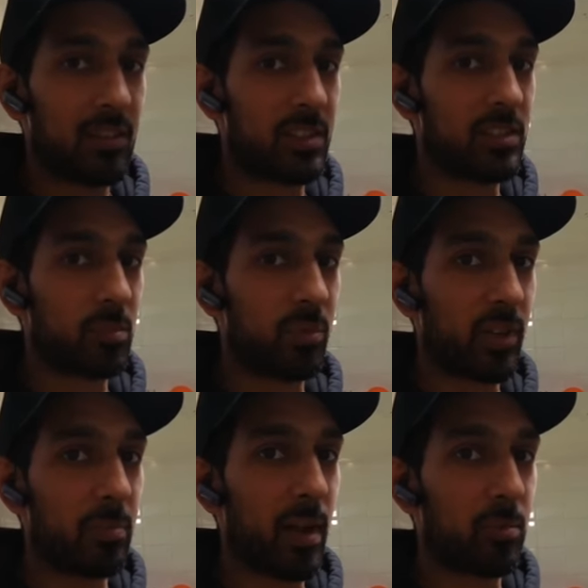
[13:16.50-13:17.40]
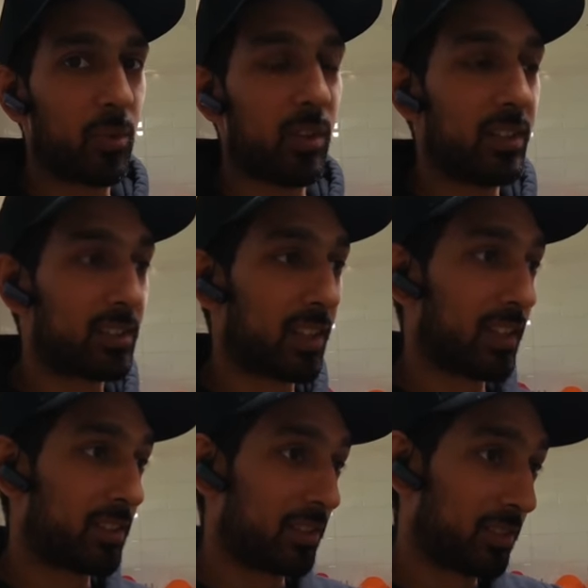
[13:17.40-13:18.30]
Seen some pretty bad boiler
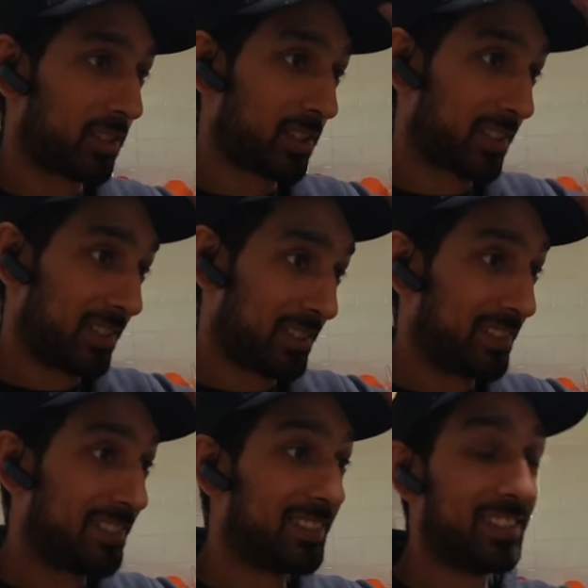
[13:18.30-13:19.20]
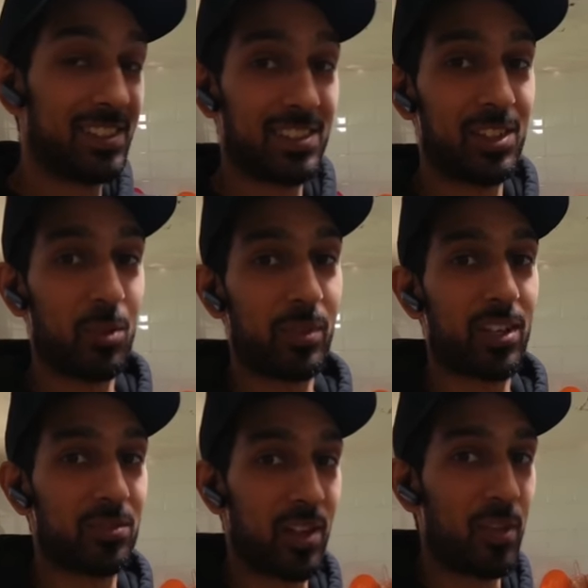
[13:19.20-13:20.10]
installations. Hope you
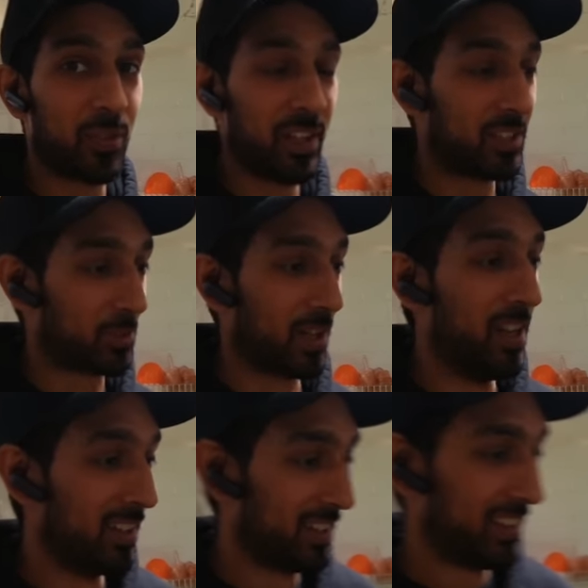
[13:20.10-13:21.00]
guys are ready for this one.